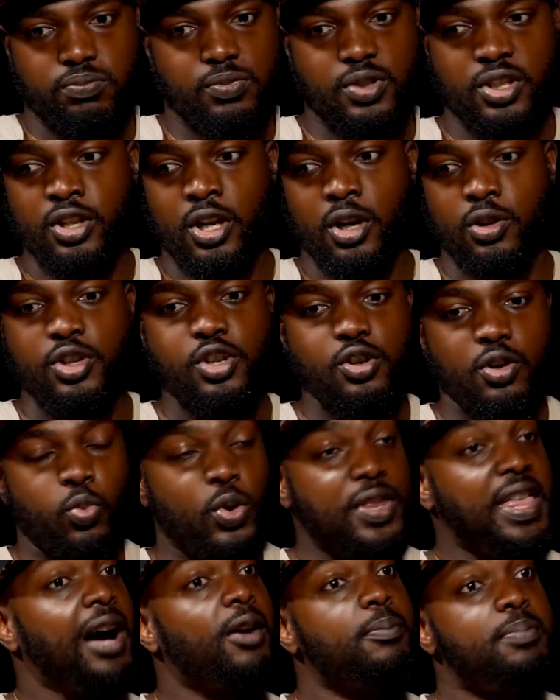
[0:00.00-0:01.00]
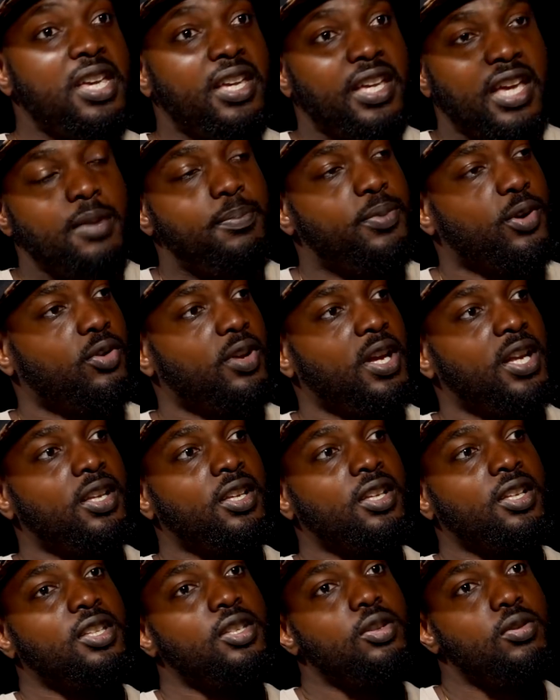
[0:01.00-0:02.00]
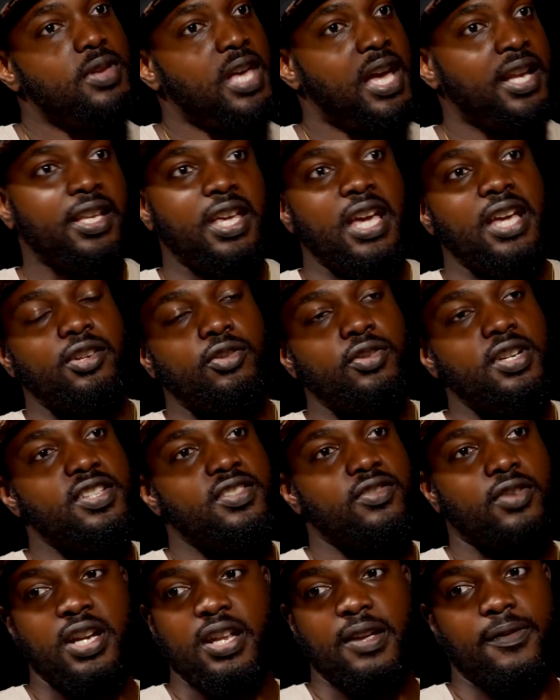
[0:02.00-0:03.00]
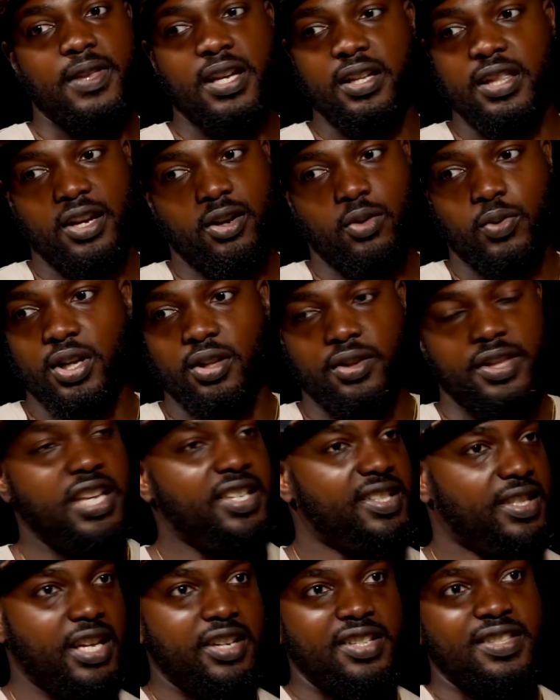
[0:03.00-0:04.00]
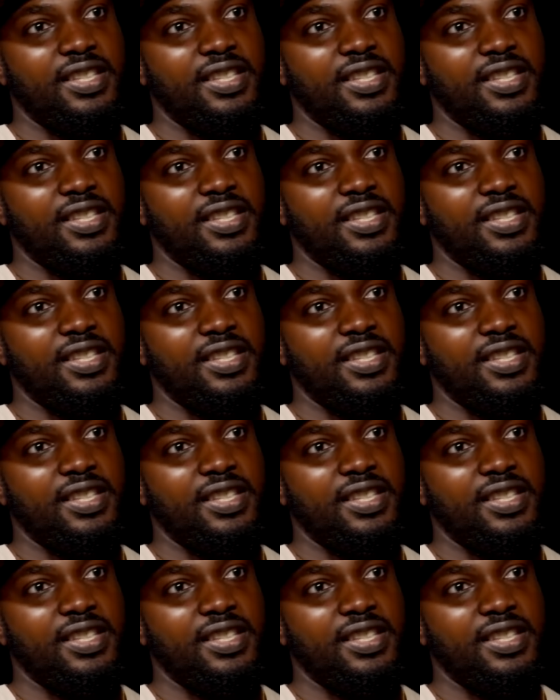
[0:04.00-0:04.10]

you know, you, without being a hypocrite, you then can't criticize, right? If they're like, well, they, they're,